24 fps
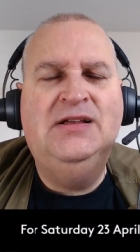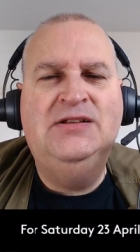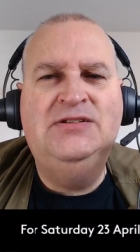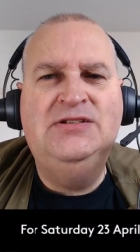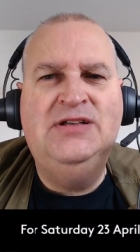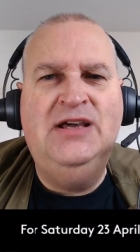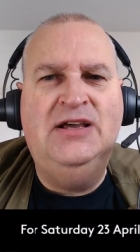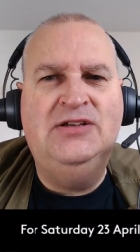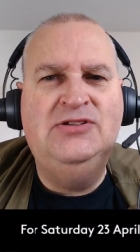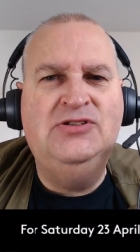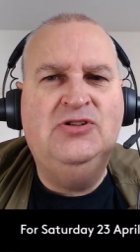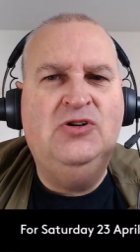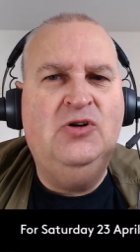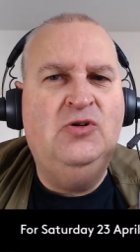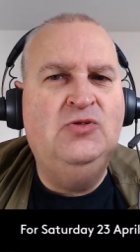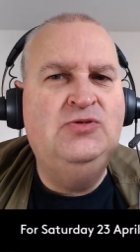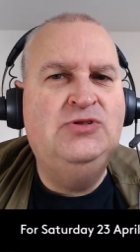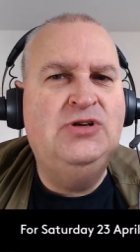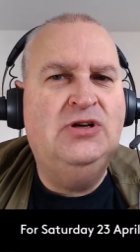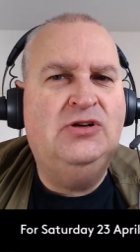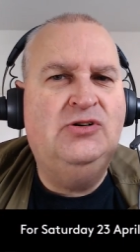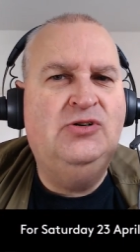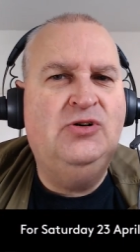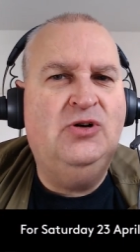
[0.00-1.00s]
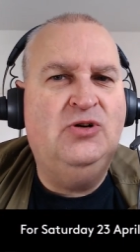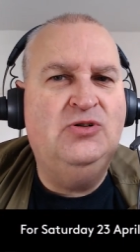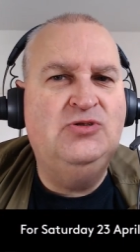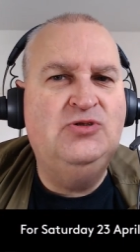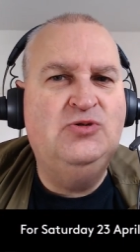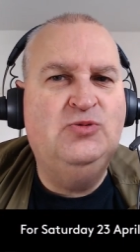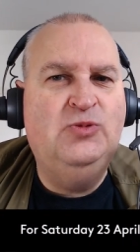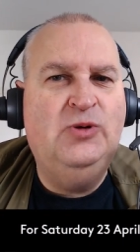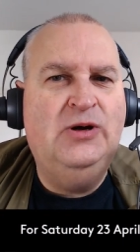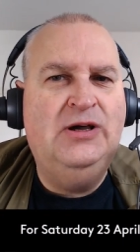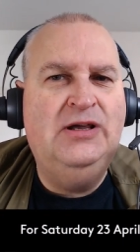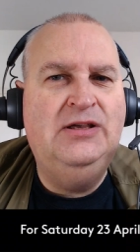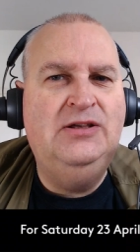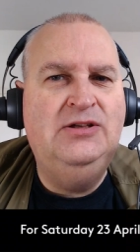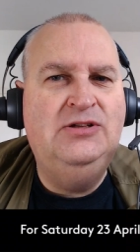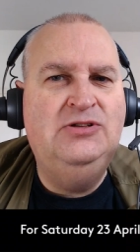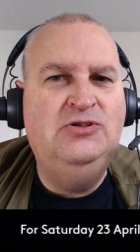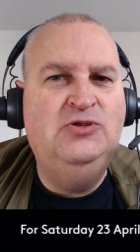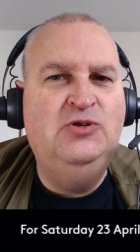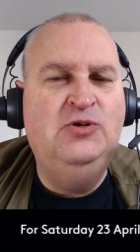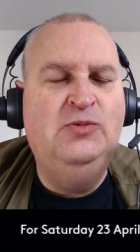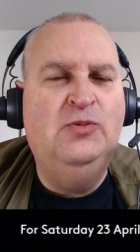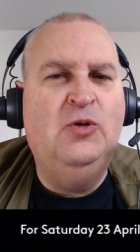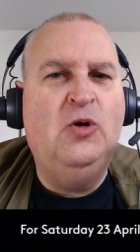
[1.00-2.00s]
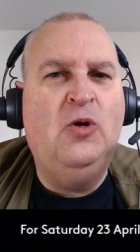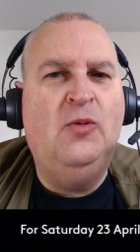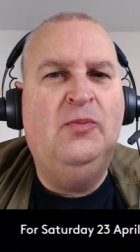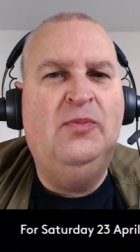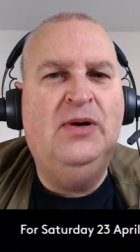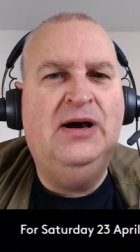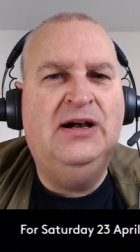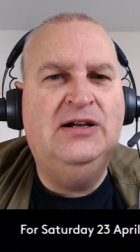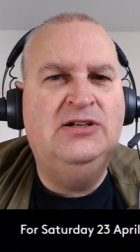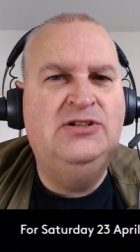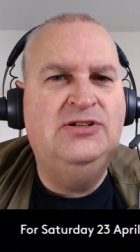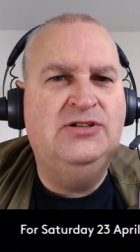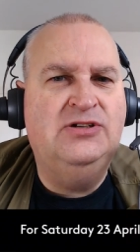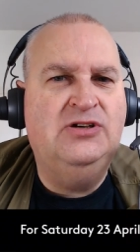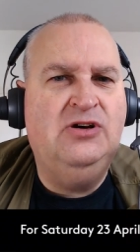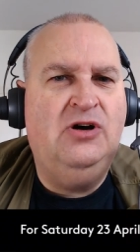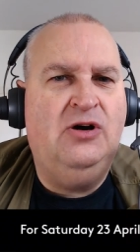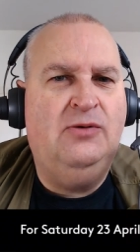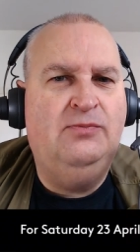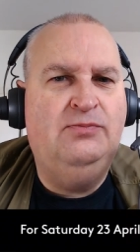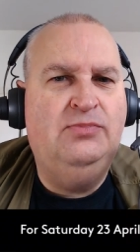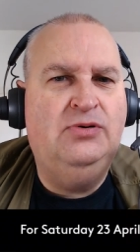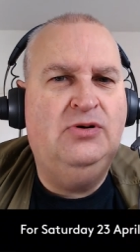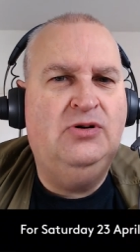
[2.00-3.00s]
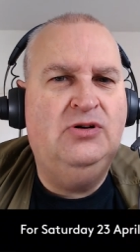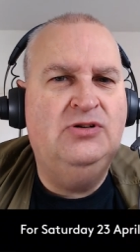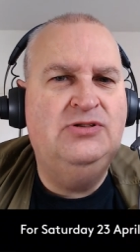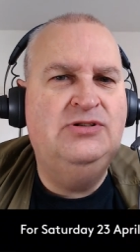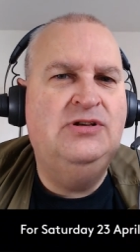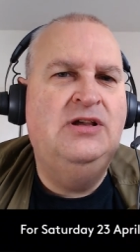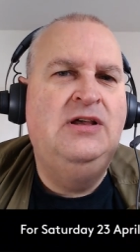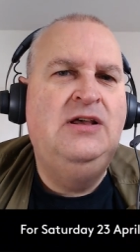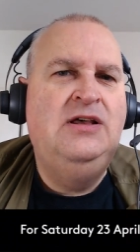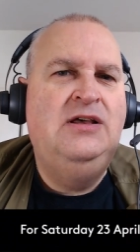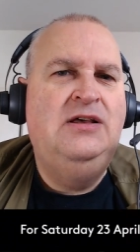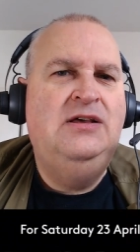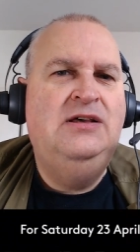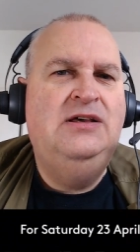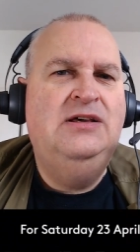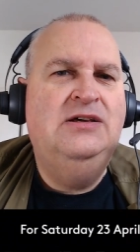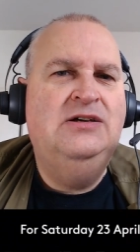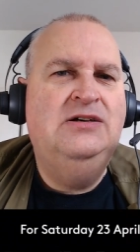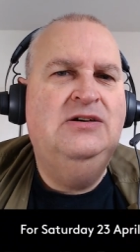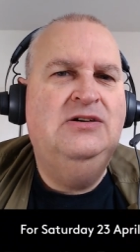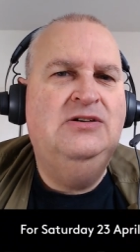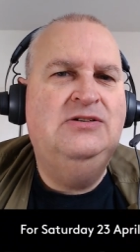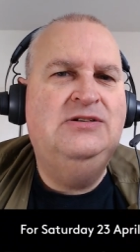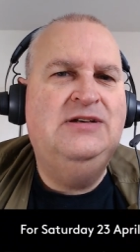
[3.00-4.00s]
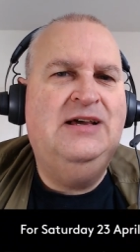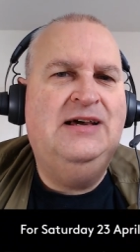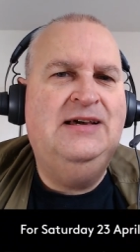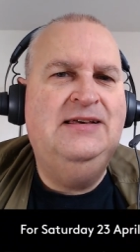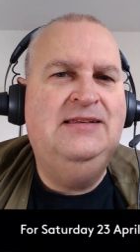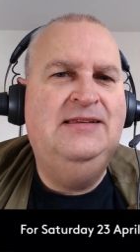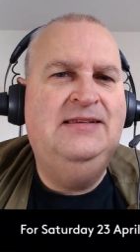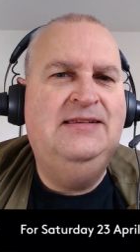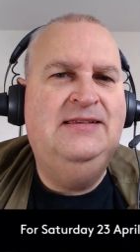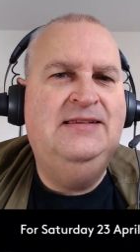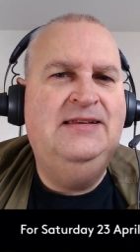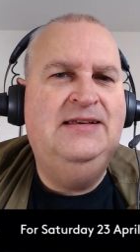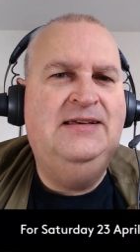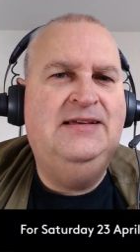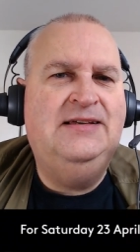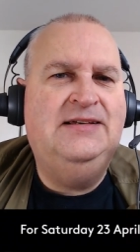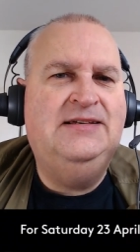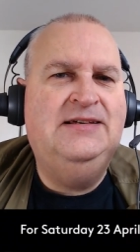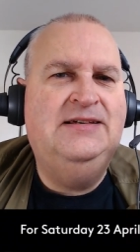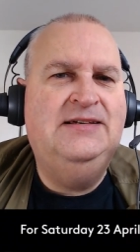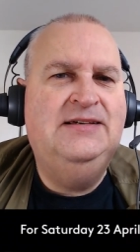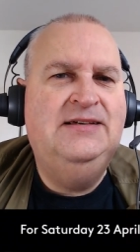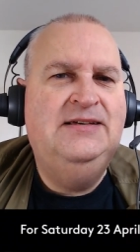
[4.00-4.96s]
Tesco's Crossway, two more bags of compost because I think